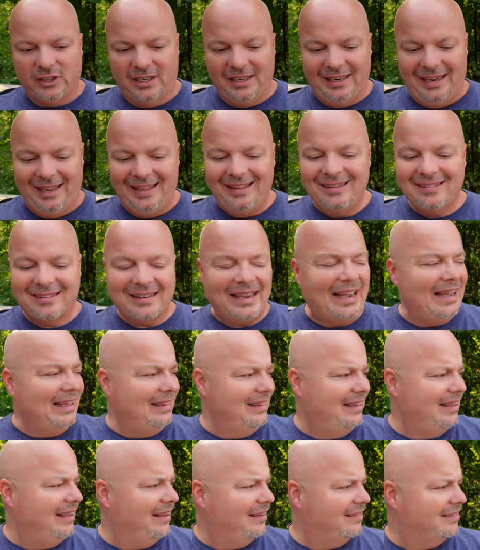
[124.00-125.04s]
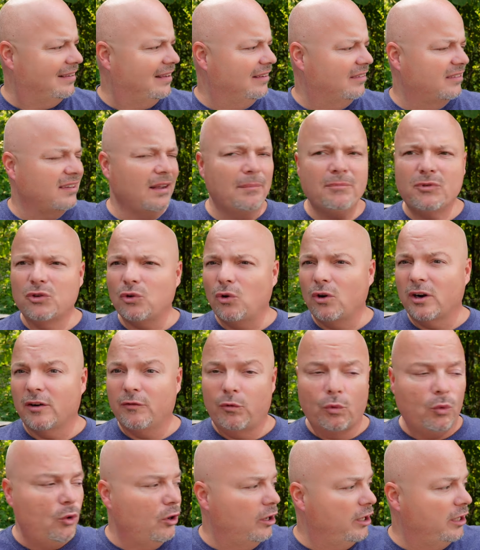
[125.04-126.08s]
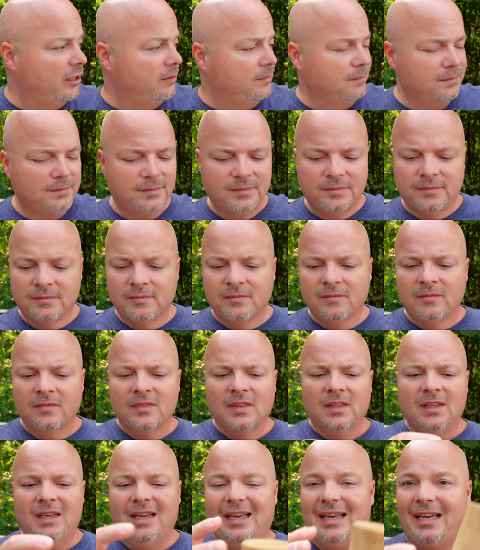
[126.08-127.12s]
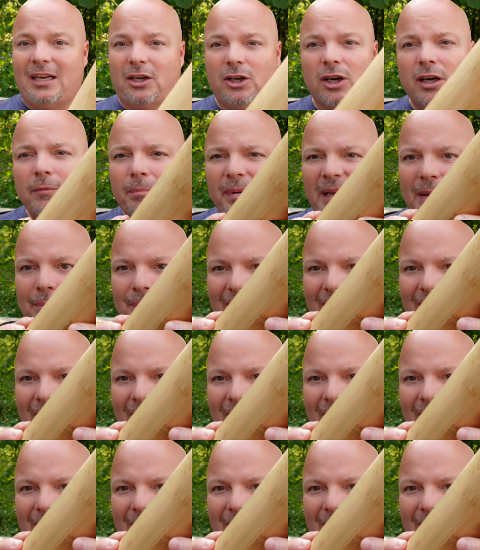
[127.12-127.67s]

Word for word: And inside this is some sort of wood. It could be